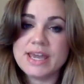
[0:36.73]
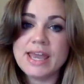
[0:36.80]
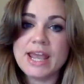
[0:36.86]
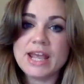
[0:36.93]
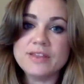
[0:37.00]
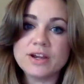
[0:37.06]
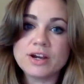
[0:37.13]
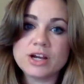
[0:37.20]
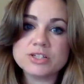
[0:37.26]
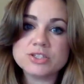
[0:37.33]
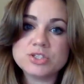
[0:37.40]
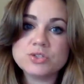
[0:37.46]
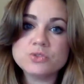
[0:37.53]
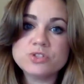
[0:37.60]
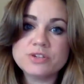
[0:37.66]
And there are
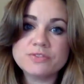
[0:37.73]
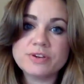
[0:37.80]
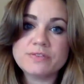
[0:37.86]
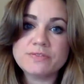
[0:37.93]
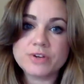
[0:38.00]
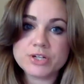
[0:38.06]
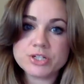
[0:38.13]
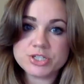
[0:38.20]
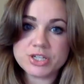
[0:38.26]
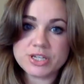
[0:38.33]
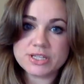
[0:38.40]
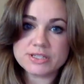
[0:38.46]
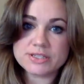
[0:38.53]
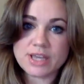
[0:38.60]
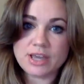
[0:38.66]
2 different
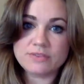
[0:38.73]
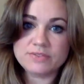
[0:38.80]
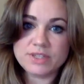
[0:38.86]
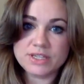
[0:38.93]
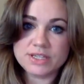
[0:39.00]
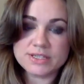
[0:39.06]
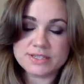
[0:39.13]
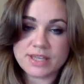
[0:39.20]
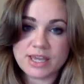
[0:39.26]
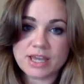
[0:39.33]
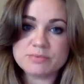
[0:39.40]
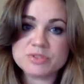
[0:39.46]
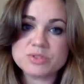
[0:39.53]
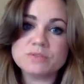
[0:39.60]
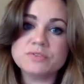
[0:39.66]
versions of the
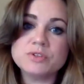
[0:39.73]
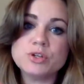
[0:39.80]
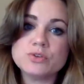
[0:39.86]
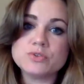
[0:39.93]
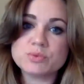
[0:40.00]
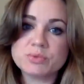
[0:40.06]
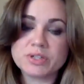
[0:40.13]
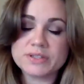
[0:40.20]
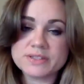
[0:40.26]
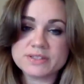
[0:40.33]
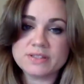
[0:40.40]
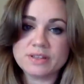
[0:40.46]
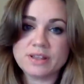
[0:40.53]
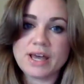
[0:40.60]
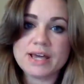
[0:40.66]
exam. So if you know someone else
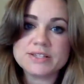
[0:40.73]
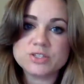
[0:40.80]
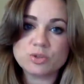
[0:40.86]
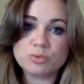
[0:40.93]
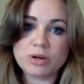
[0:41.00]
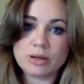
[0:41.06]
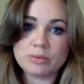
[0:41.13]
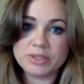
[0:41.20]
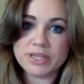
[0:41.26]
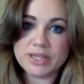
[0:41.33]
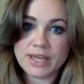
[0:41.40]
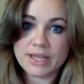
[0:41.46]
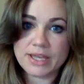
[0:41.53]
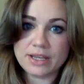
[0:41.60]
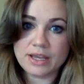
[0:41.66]
in the class, you'll probably
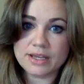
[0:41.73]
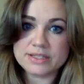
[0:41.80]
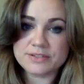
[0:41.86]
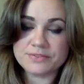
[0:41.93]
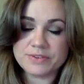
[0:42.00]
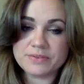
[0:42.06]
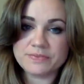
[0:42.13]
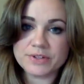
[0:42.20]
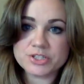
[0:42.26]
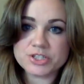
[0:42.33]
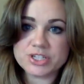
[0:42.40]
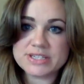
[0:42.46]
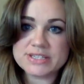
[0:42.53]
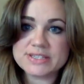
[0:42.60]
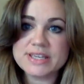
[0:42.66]
get different
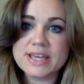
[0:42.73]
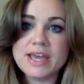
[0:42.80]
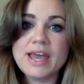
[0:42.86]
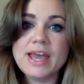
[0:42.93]
versions.